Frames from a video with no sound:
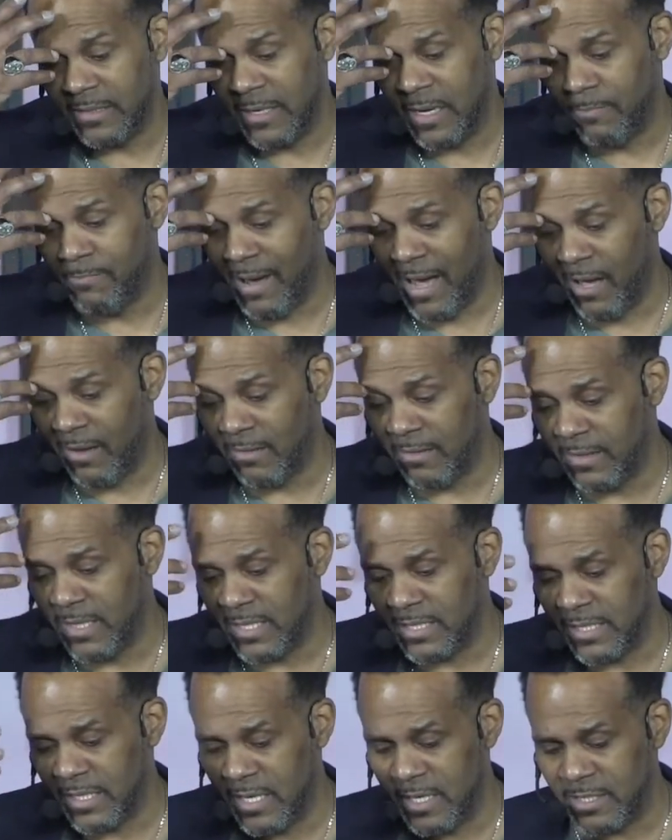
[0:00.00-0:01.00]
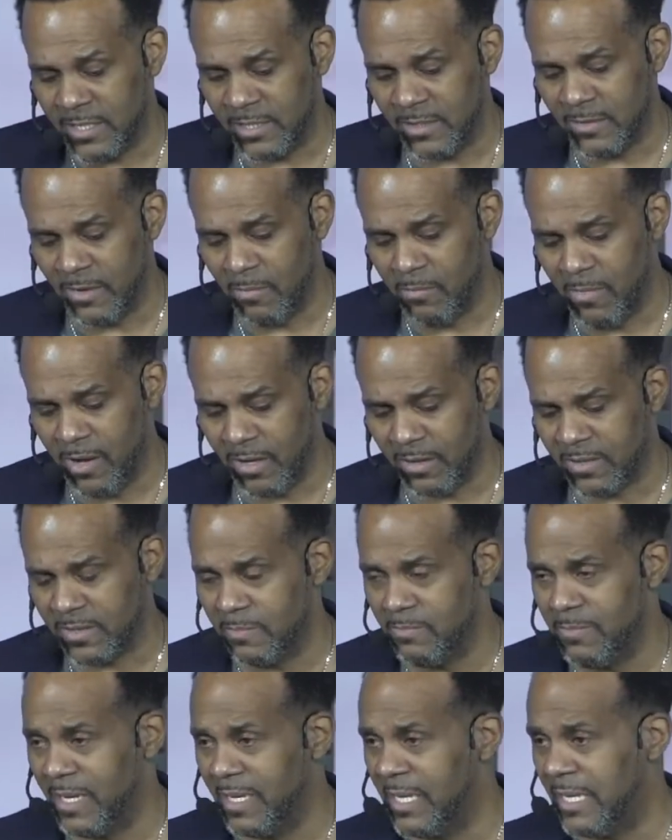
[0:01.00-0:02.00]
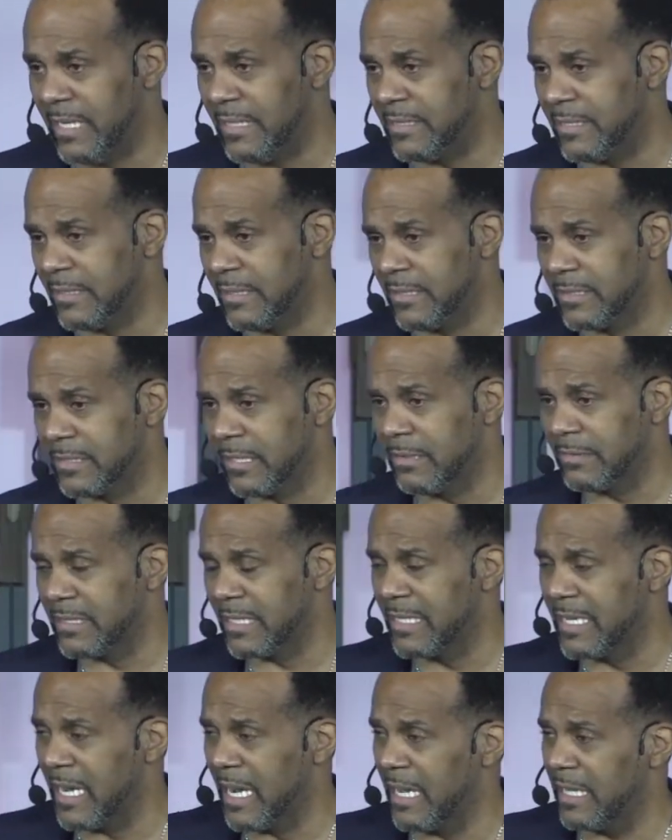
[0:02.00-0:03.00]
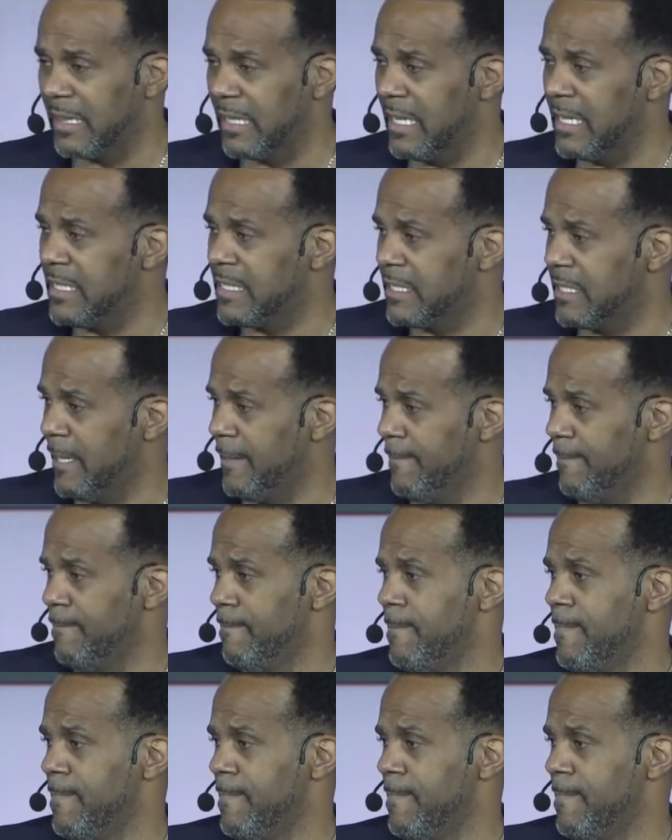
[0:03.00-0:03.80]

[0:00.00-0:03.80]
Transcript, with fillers: about this issue amongst many to the church in Galatia